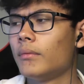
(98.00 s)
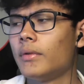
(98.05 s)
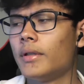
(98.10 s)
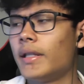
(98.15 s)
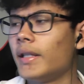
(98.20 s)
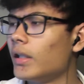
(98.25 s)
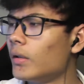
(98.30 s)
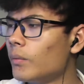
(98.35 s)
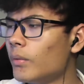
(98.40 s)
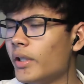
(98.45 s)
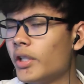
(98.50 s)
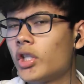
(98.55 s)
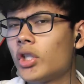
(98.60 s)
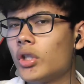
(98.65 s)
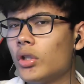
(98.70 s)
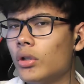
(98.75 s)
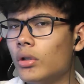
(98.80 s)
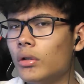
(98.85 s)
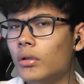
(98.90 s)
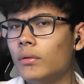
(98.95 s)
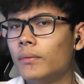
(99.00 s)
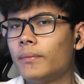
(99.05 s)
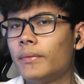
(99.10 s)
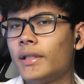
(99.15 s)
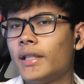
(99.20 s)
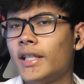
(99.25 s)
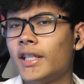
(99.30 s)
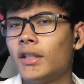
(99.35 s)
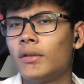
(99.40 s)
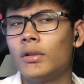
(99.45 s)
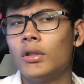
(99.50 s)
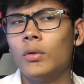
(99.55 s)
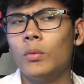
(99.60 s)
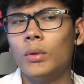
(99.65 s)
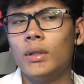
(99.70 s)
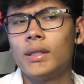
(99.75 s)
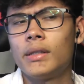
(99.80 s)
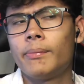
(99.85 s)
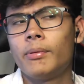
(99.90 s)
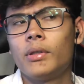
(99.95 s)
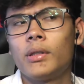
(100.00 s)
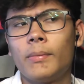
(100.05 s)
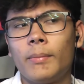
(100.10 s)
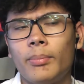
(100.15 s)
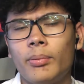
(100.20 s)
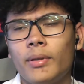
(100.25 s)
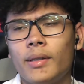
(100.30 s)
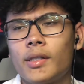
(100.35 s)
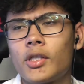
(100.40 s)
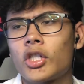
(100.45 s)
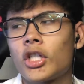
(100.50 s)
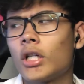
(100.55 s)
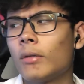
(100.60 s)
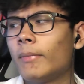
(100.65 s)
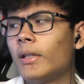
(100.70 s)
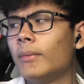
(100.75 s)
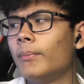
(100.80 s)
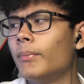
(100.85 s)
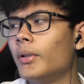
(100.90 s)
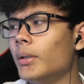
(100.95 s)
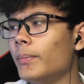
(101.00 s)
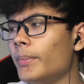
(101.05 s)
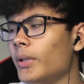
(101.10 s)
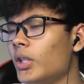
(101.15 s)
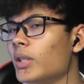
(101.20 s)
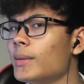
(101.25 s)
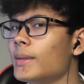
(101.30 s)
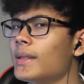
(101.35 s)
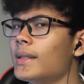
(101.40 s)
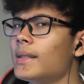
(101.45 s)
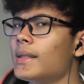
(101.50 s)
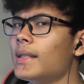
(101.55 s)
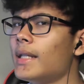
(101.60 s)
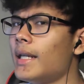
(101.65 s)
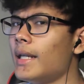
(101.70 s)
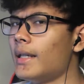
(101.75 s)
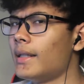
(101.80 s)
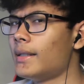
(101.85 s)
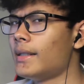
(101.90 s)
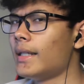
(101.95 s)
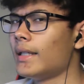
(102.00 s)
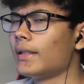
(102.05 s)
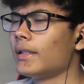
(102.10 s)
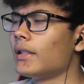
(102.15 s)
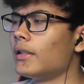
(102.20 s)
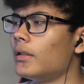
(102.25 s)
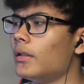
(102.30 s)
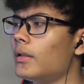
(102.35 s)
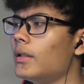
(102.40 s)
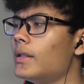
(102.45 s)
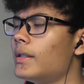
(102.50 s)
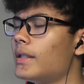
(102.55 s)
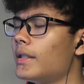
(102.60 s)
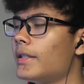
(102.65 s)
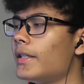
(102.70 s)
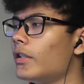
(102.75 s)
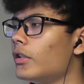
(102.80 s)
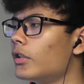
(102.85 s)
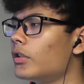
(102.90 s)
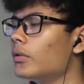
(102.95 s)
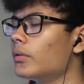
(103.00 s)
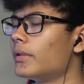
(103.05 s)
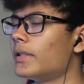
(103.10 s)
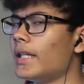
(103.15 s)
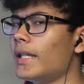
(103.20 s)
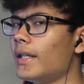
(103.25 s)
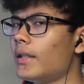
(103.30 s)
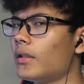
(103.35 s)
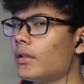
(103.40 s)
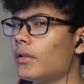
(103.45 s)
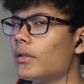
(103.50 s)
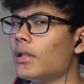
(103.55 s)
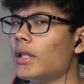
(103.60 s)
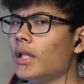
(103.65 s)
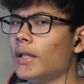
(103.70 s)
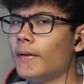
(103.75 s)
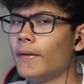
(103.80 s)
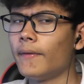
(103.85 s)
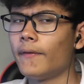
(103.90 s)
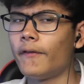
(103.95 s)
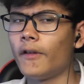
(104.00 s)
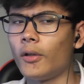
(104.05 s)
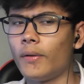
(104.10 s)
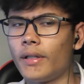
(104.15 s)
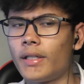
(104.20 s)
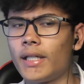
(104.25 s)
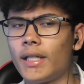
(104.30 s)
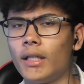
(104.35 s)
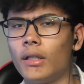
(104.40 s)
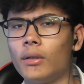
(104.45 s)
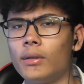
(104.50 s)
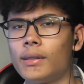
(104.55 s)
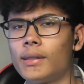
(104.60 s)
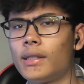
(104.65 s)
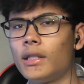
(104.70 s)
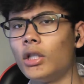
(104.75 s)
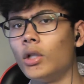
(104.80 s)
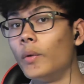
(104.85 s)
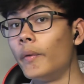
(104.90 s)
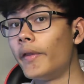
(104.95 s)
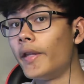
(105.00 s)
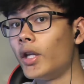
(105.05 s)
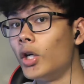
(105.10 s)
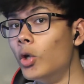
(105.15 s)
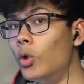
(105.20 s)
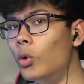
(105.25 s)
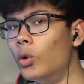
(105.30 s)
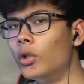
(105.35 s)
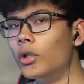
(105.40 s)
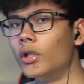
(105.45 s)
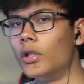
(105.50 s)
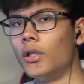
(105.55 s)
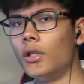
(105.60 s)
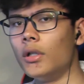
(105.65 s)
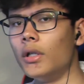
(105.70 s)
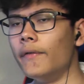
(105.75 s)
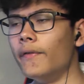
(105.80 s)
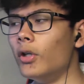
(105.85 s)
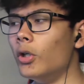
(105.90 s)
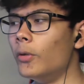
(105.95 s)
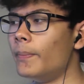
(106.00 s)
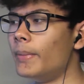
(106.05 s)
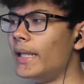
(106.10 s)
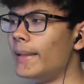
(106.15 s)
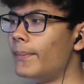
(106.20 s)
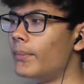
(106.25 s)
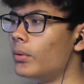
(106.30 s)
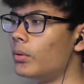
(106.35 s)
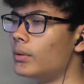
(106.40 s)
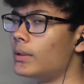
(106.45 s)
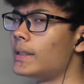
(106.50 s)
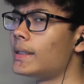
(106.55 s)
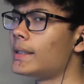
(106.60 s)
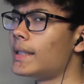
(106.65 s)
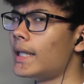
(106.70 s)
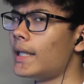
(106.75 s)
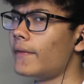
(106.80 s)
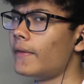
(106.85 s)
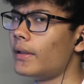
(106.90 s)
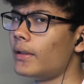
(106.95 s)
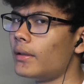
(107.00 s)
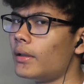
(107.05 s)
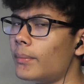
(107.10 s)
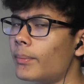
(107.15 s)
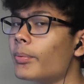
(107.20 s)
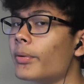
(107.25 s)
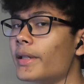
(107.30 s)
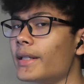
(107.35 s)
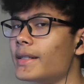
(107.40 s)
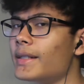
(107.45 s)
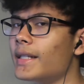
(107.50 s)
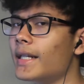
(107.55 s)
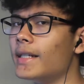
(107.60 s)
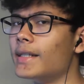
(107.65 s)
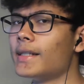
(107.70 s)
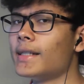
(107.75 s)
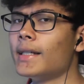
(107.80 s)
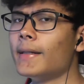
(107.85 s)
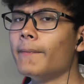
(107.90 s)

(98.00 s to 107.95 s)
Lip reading: The original hero was supposed to be Prince Charming, but because it's a satirical take on fairy tales, the ogre of all people is saving the princess.